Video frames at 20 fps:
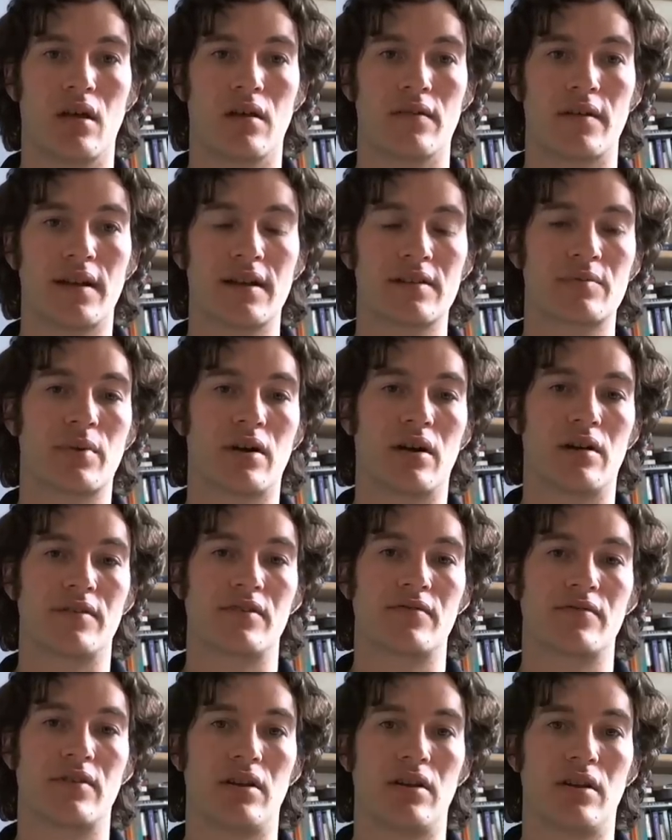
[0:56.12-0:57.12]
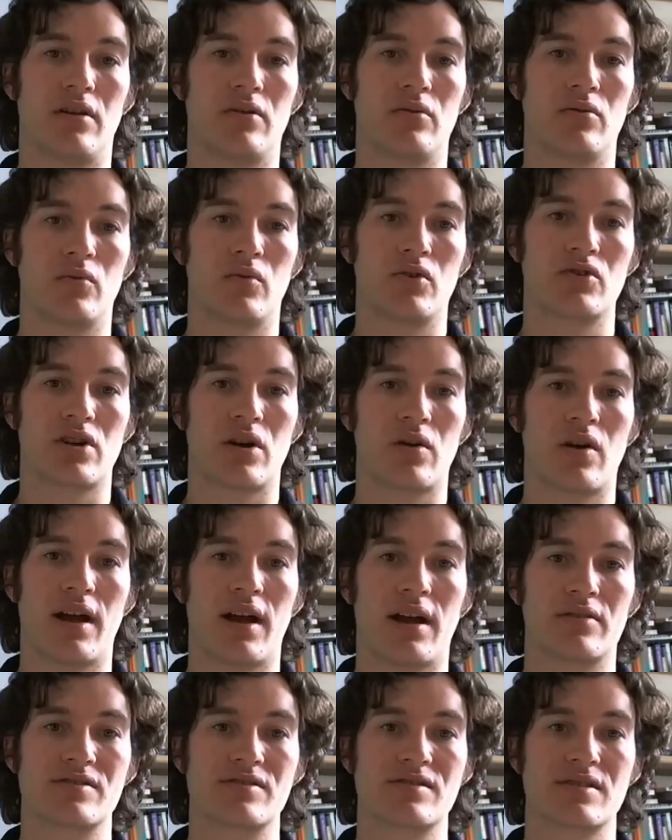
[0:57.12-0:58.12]
The next part of this video will show
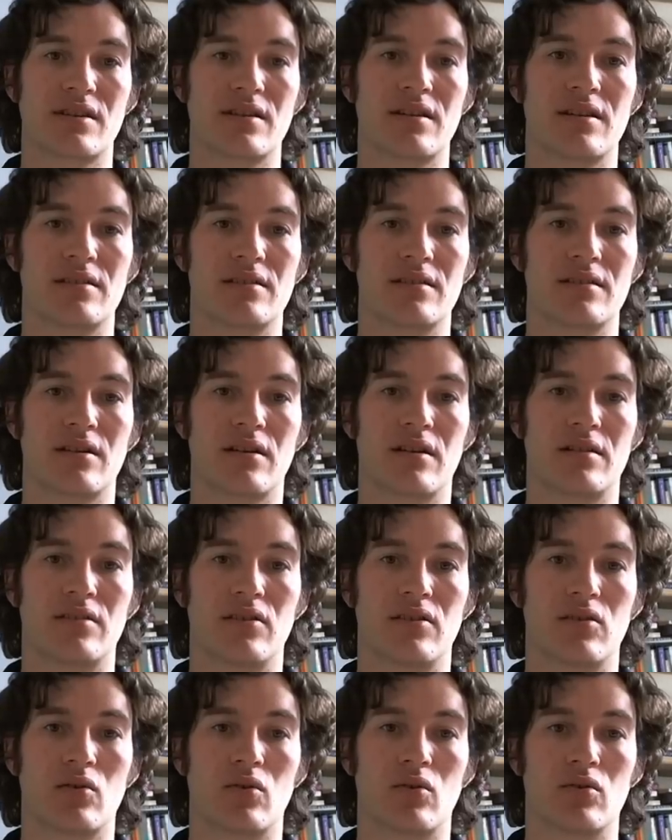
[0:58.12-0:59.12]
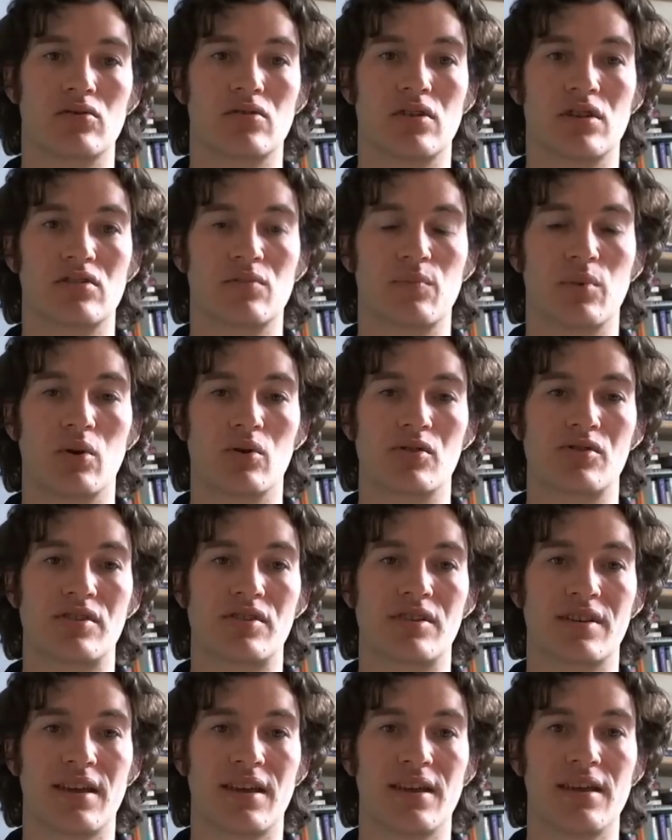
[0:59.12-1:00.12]
how the Studying Society course explores
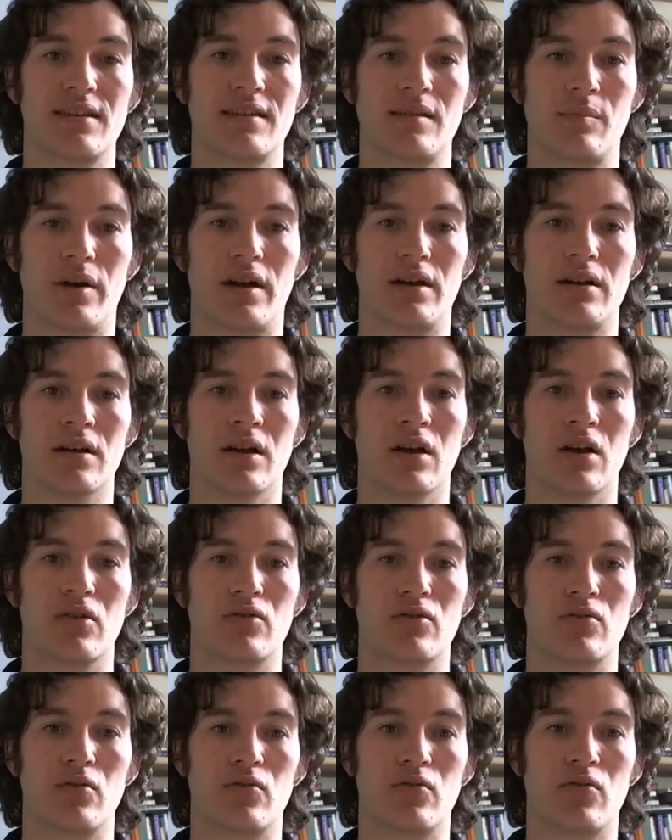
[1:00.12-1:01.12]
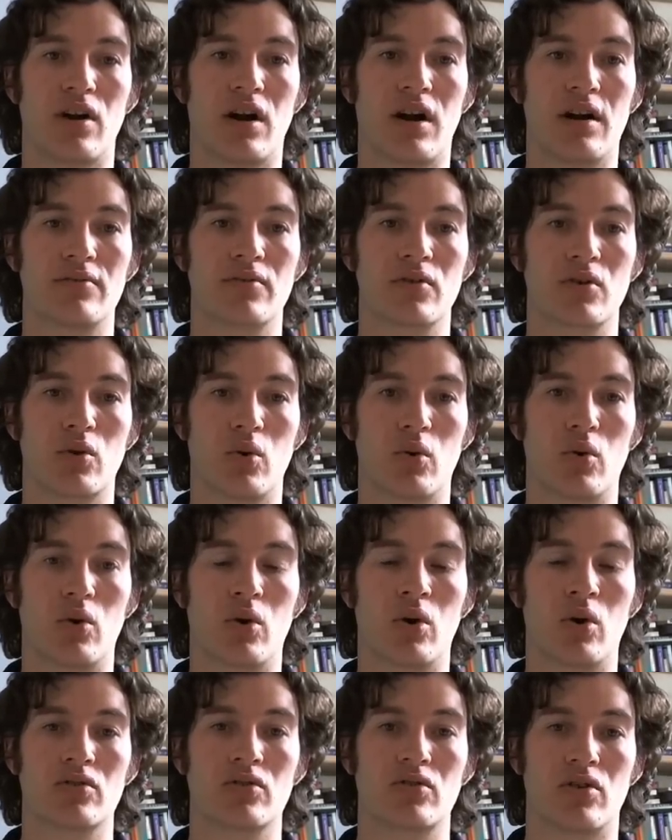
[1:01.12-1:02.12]
this key debate through 5
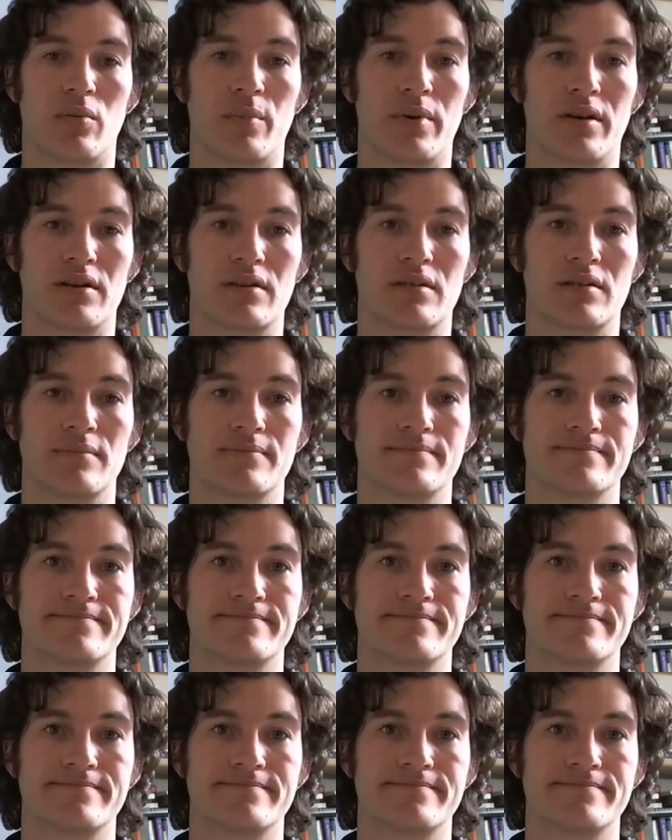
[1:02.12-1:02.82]
core topics.